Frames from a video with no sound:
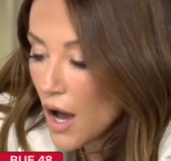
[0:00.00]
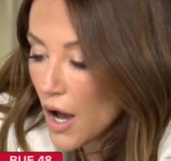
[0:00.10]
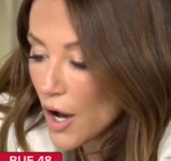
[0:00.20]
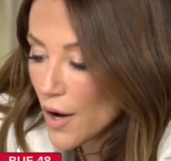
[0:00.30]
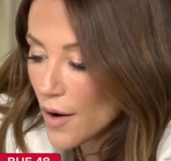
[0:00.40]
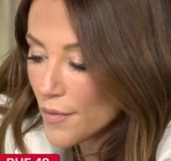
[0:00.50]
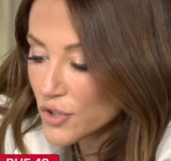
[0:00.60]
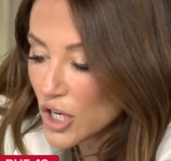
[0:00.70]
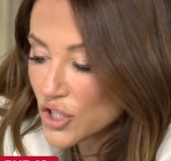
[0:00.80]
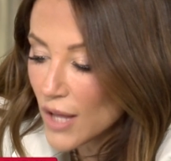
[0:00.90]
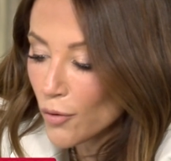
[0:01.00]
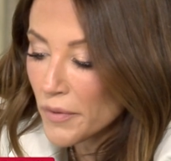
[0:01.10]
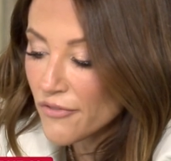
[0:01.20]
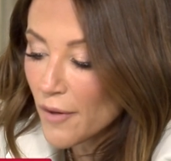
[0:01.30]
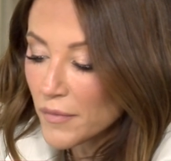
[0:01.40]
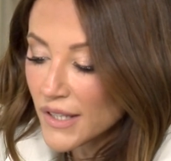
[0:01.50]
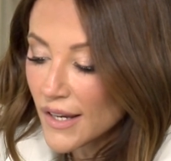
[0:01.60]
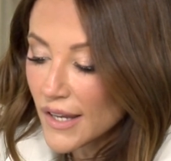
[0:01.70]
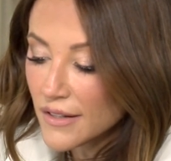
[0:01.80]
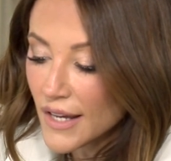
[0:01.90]
Um, Josh Allen will be
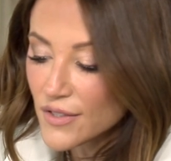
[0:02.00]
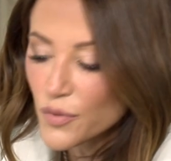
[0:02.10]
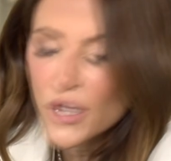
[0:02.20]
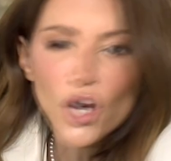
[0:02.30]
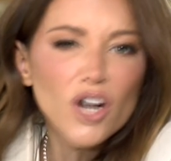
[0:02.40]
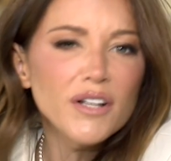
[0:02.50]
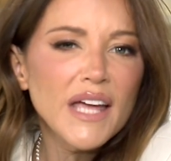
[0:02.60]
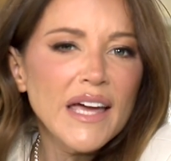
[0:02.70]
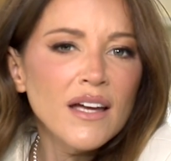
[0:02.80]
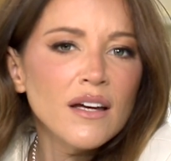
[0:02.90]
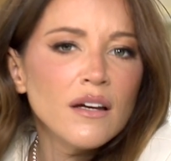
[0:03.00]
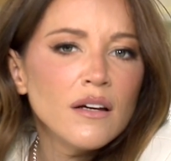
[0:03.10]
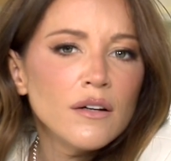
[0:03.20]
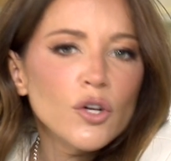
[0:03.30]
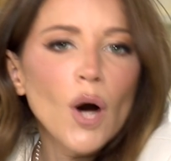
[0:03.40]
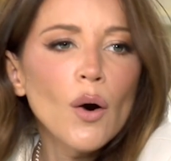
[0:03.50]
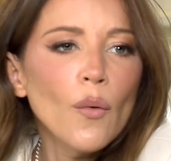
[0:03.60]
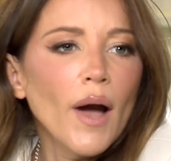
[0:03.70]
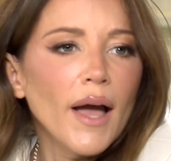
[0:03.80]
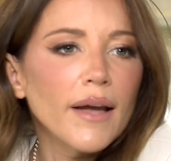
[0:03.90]
fumbling again next week. Ernie,
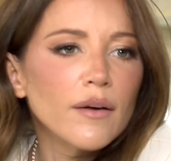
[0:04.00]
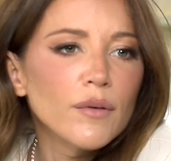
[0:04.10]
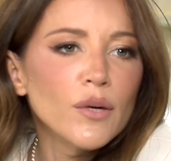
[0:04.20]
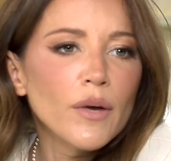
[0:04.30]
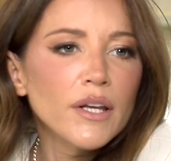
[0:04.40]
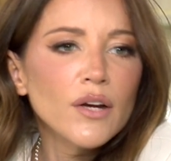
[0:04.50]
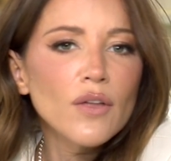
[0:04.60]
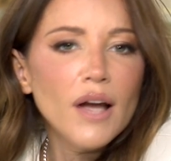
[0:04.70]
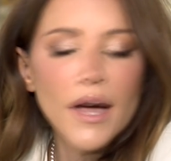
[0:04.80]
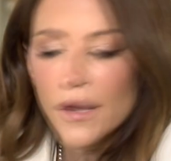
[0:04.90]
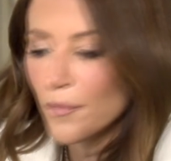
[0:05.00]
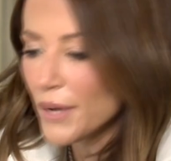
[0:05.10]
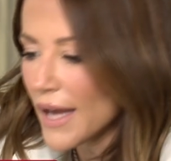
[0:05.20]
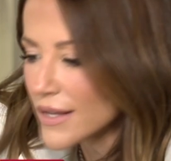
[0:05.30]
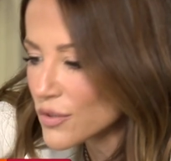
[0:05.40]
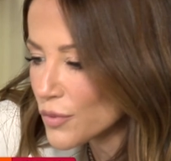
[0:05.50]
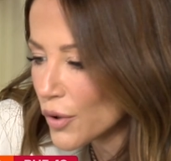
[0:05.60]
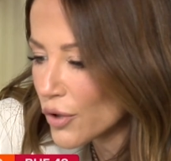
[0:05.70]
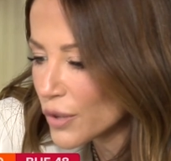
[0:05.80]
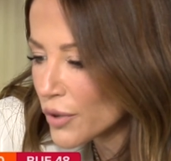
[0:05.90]
go away. We don't want to hear that kind of BS from
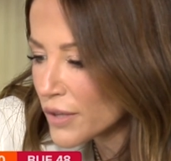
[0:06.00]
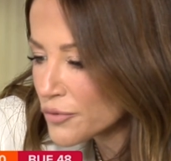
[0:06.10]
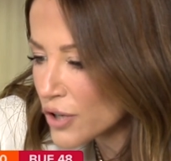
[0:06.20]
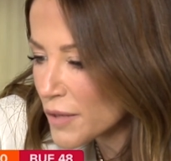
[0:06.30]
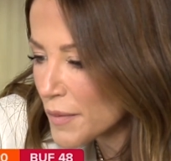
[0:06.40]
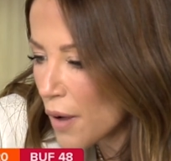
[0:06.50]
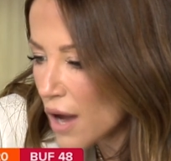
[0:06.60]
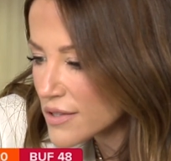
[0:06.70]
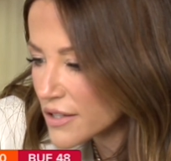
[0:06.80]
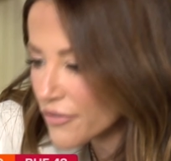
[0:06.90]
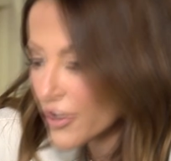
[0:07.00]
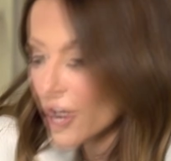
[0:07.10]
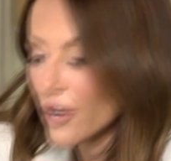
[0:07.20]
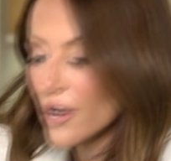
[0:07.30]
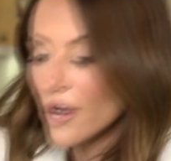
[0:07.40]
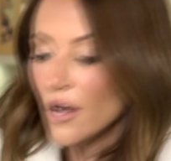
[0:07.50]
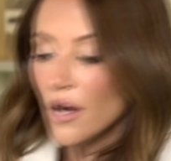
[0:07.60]
you, Ernie. We're trying to be positive here.